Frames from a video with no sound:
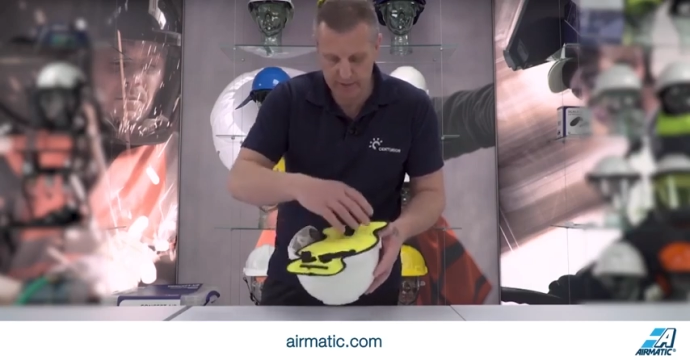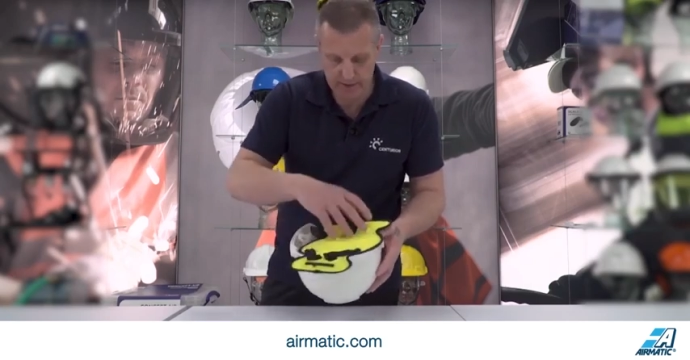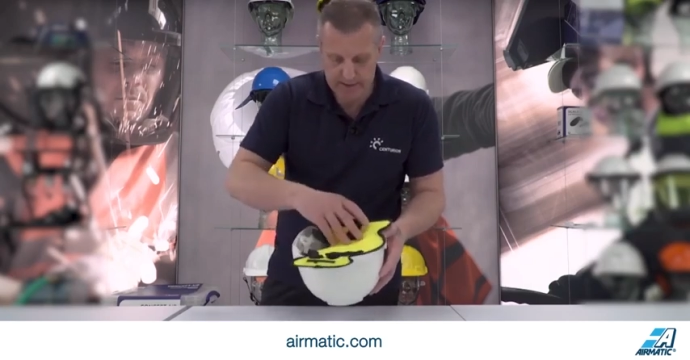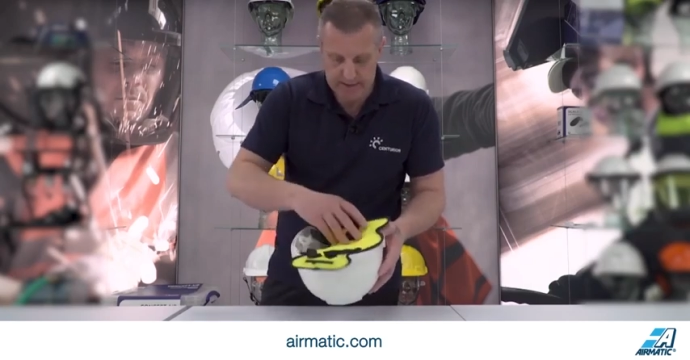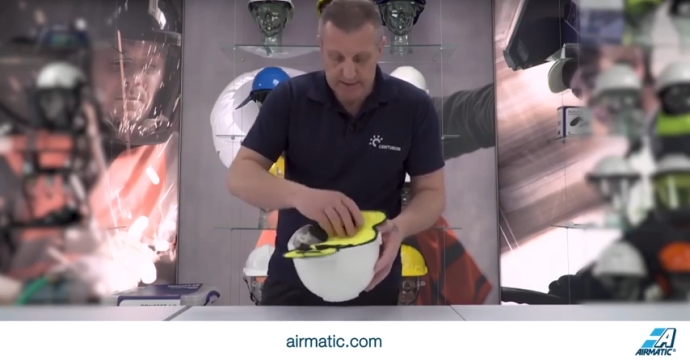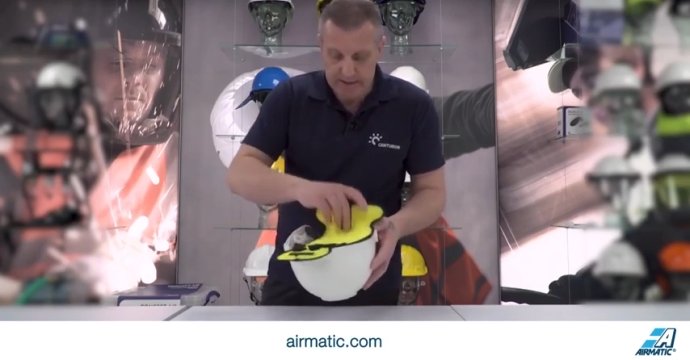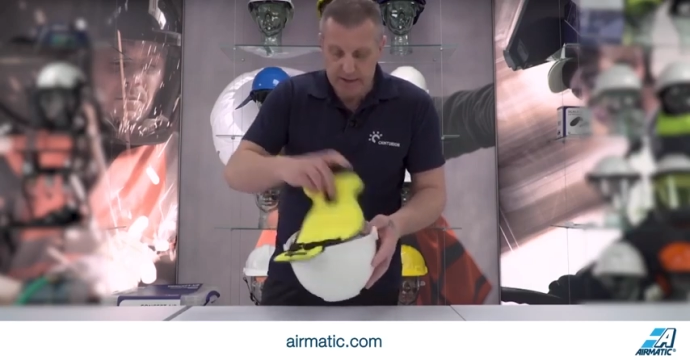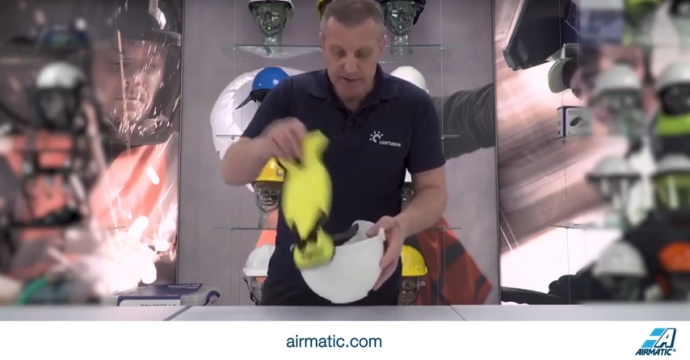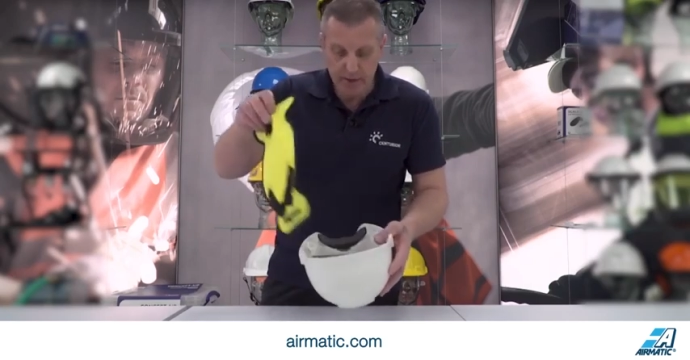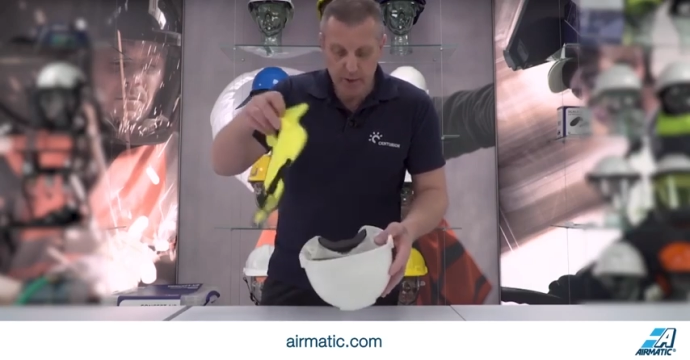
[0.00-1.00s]

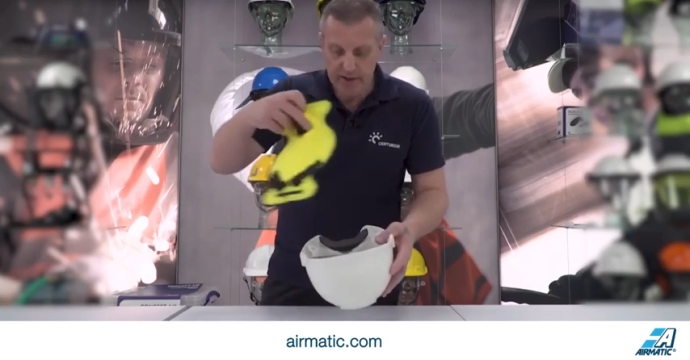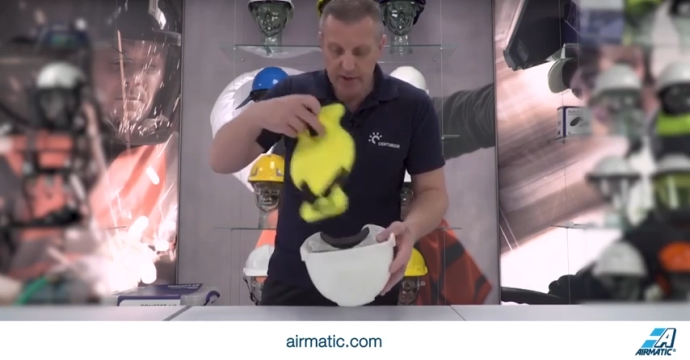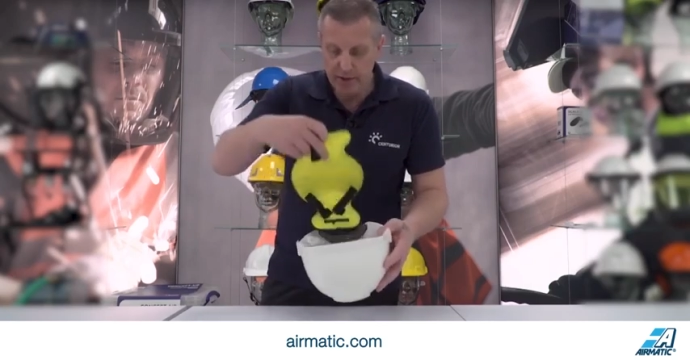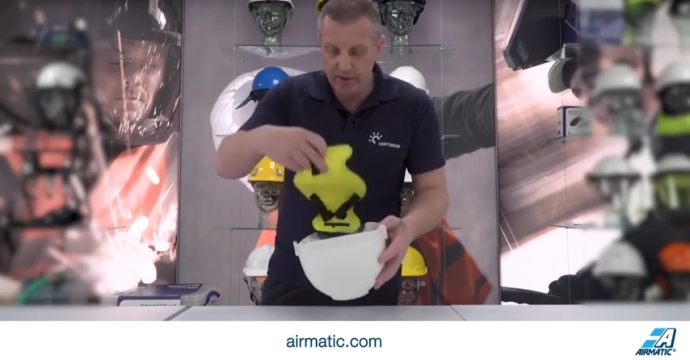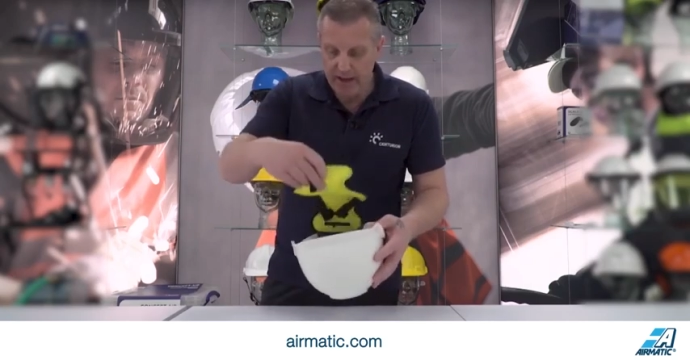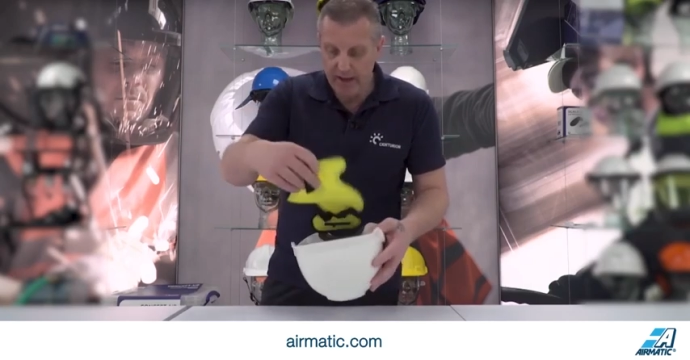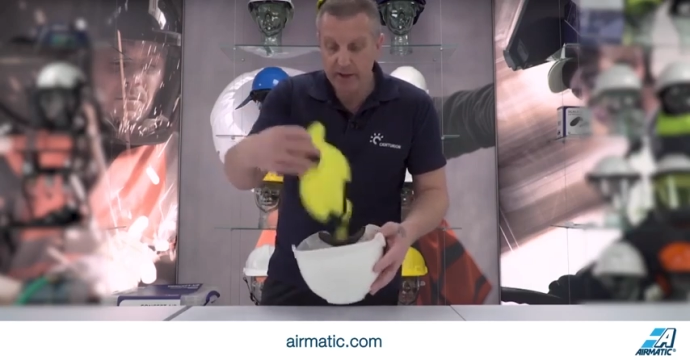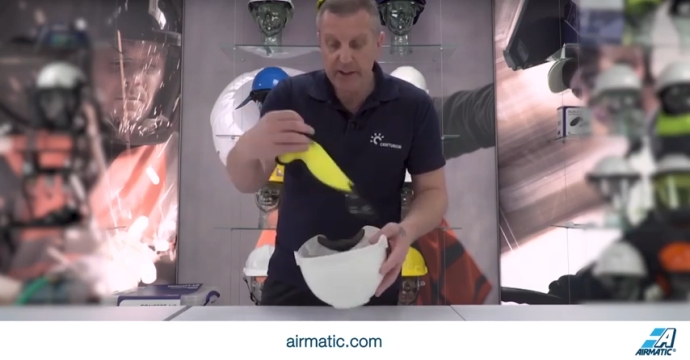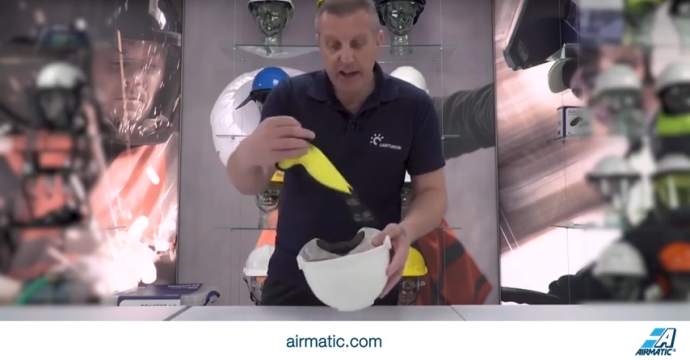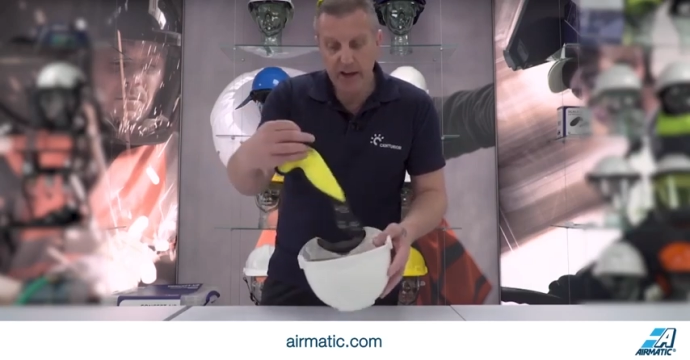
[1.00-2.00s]
So the way you do that,
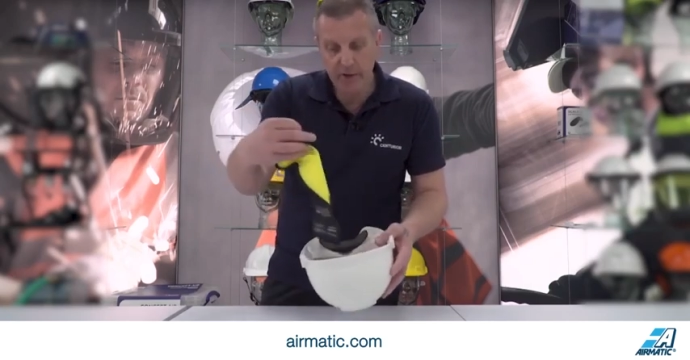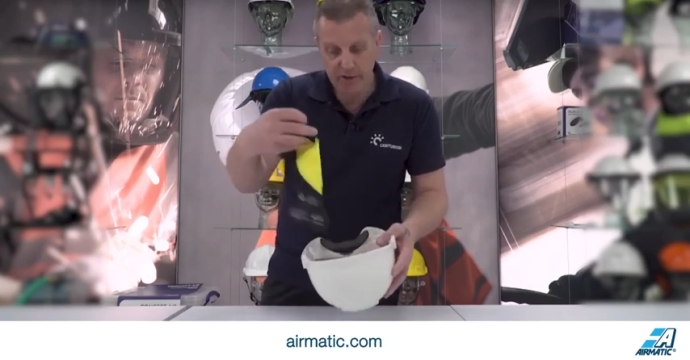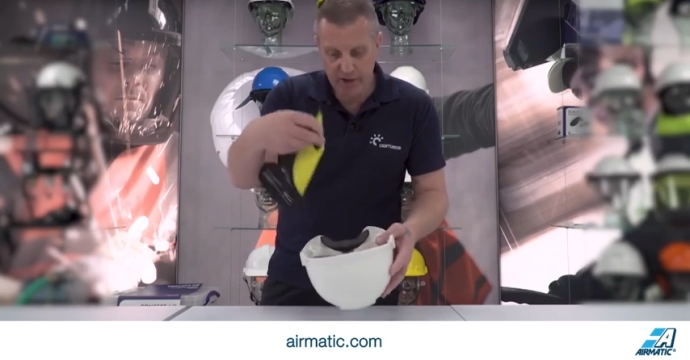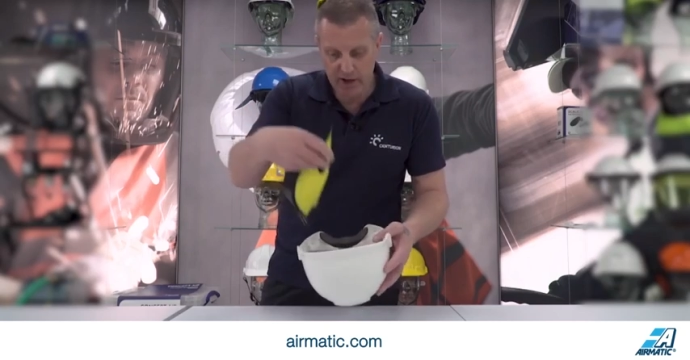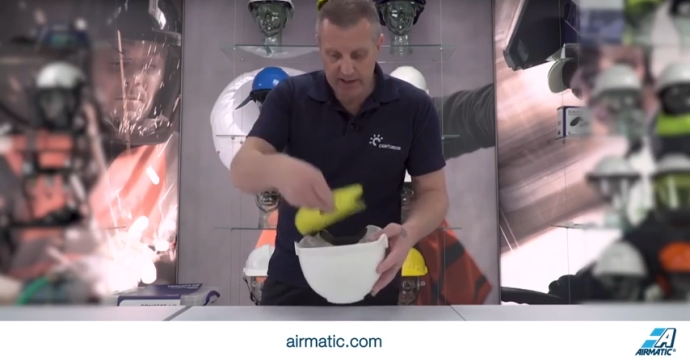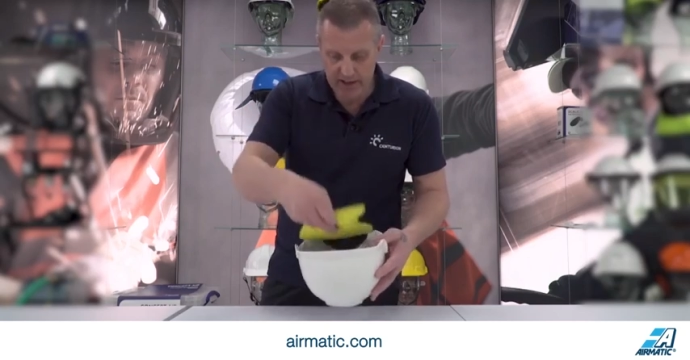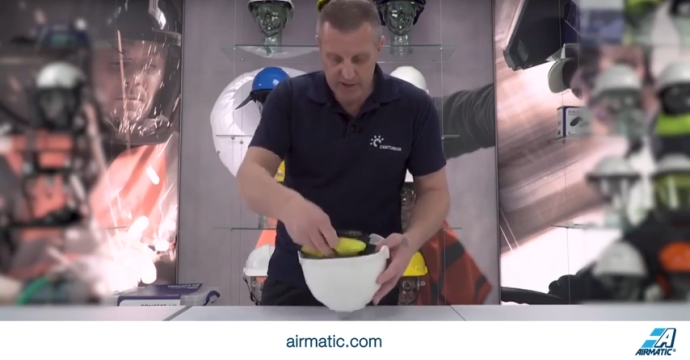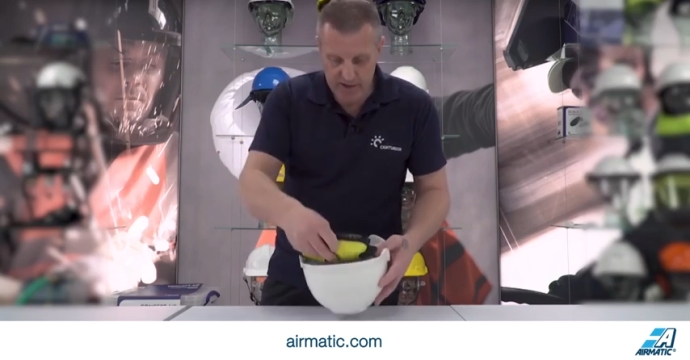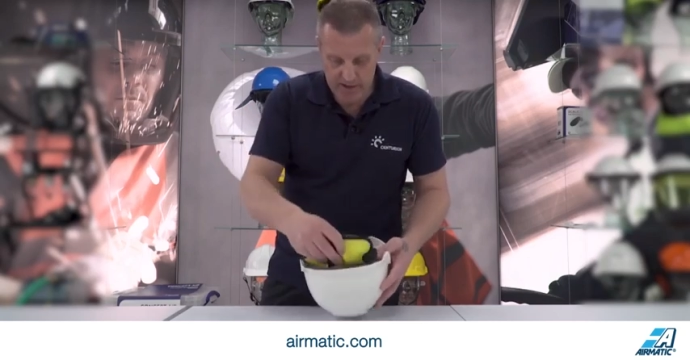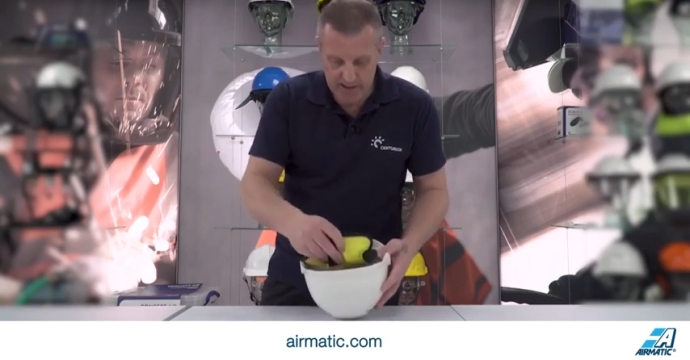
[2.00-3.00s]
yellow side
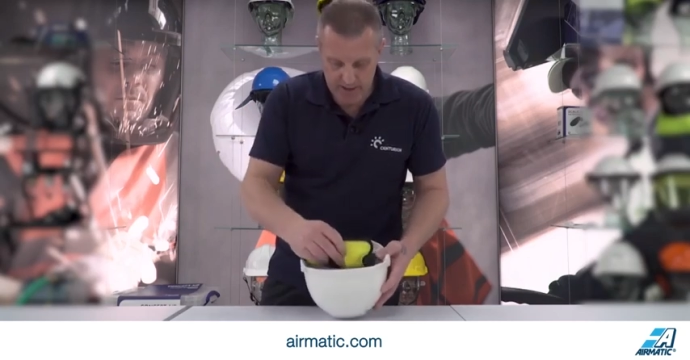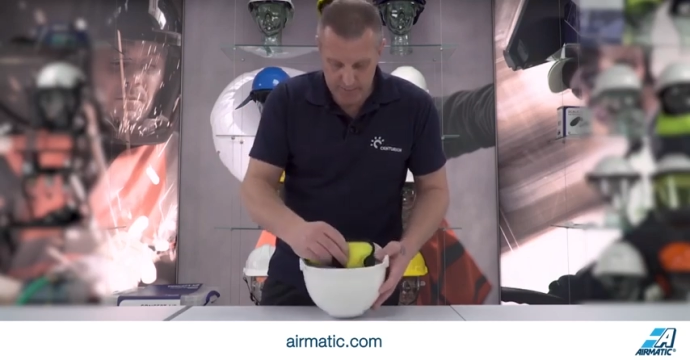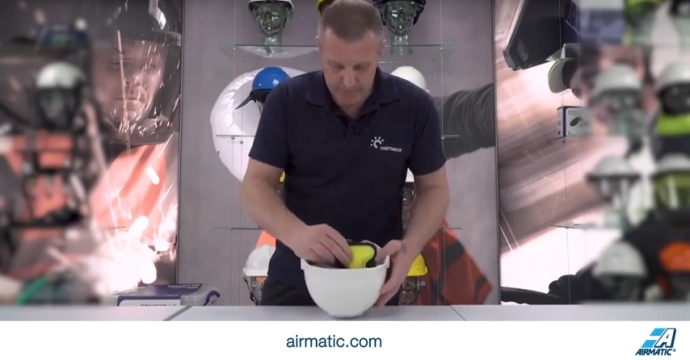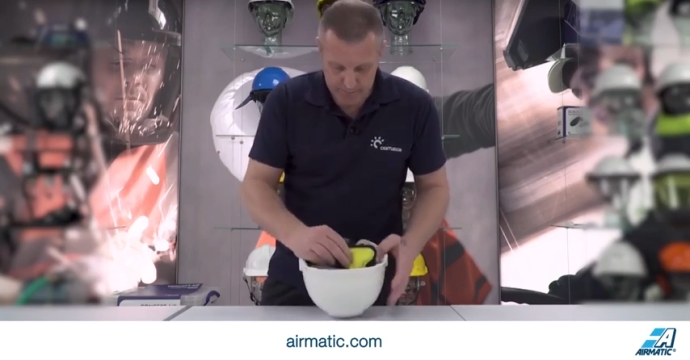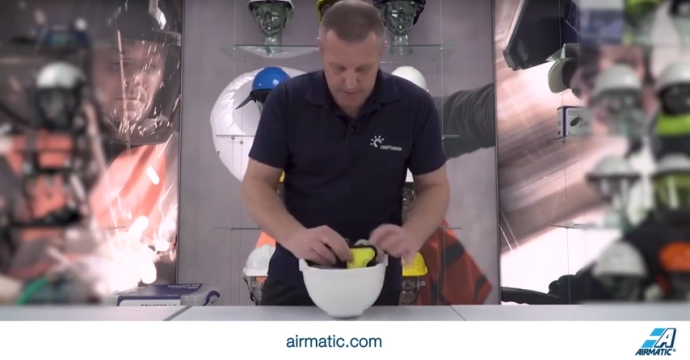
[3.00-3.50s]
actually down.